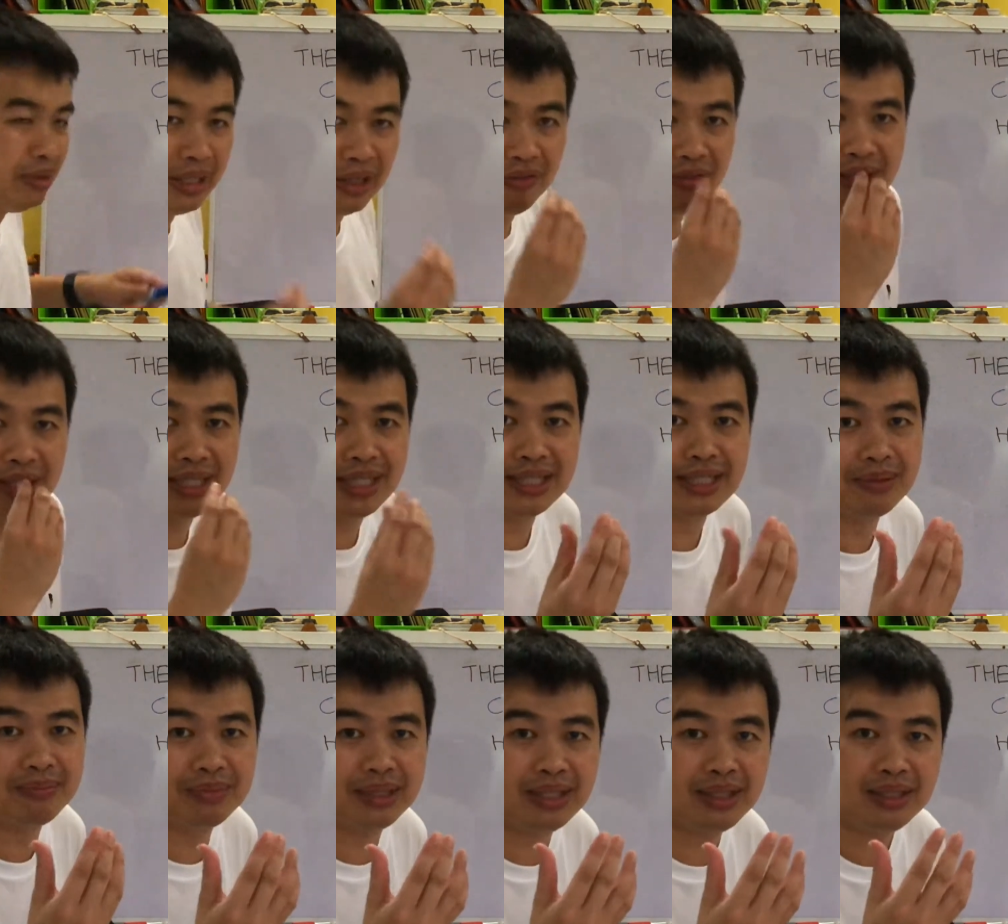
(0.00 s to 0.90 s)
will definitely say
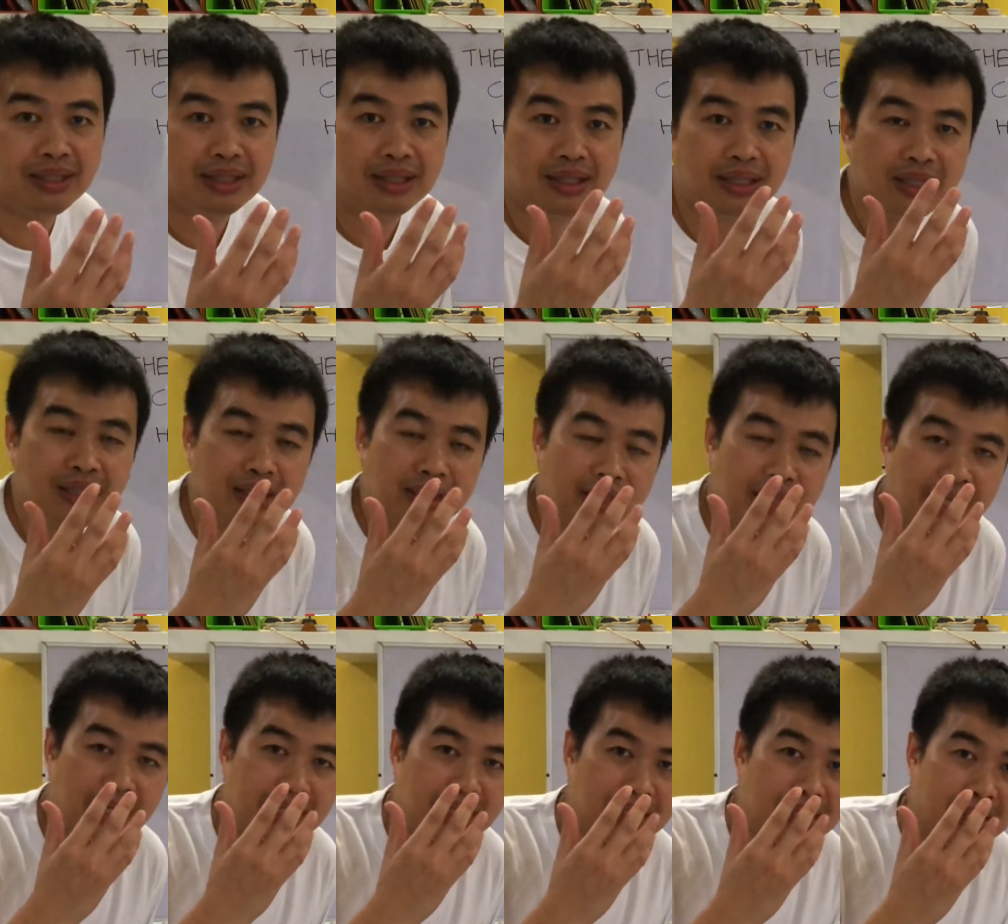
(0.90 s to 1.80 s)
something
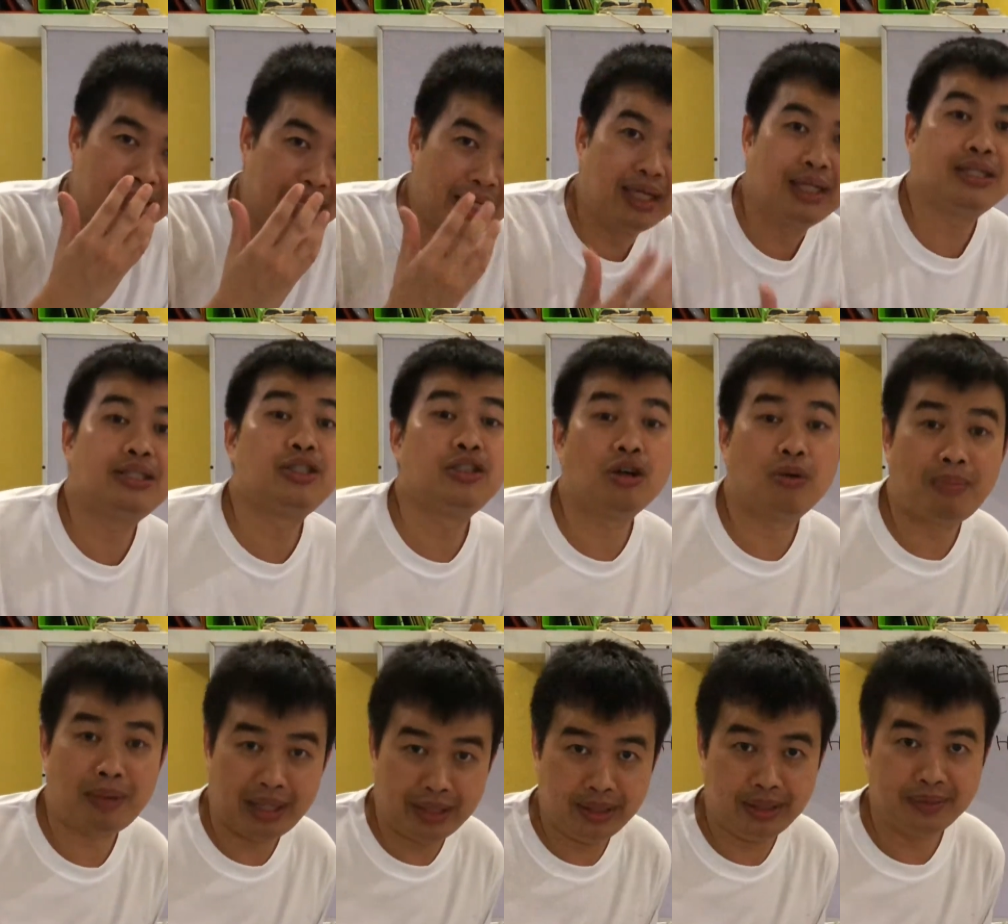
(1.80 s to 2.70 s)
that hurts your
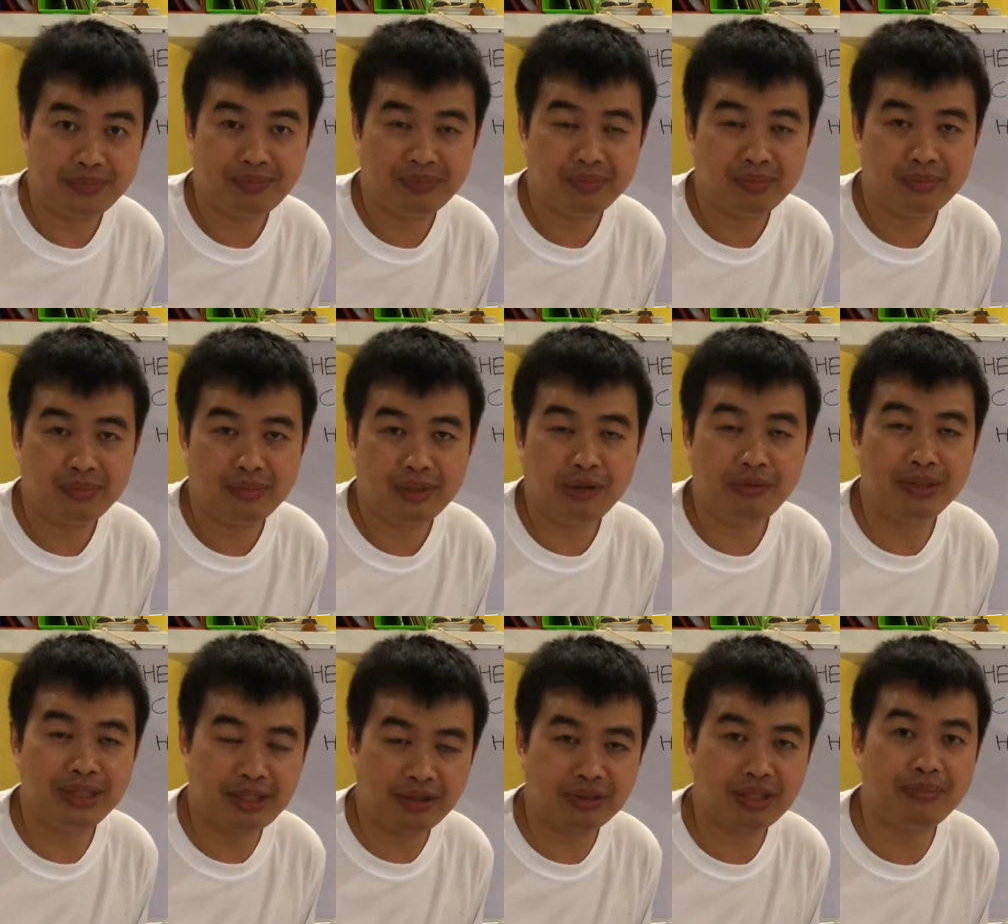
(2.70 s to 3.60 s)
partner, that
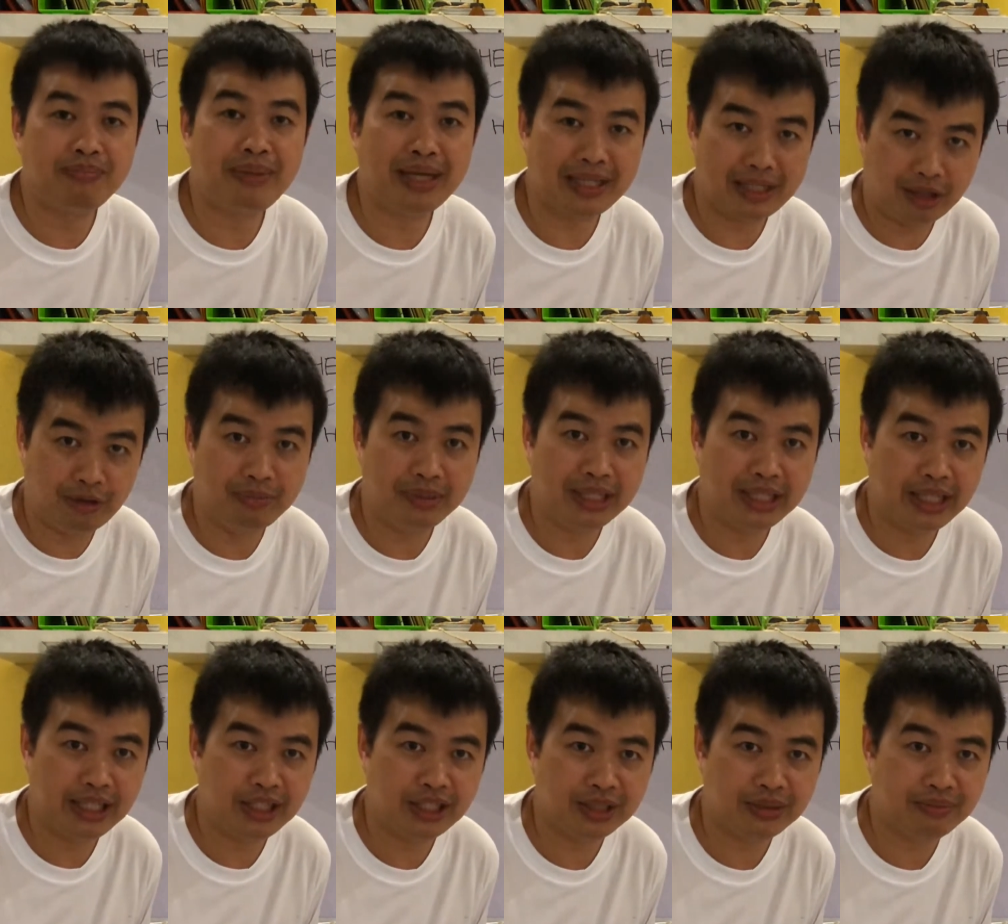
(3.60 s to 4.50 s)
results in bad
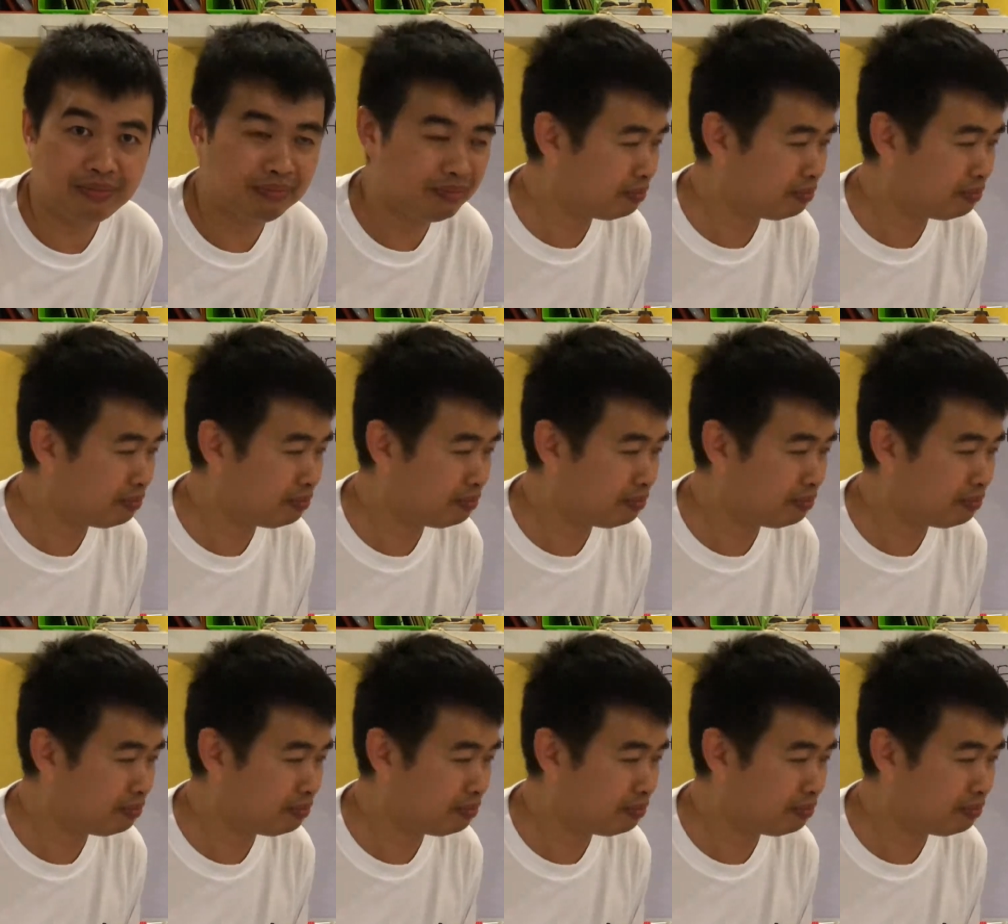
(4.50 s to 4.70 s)
communication.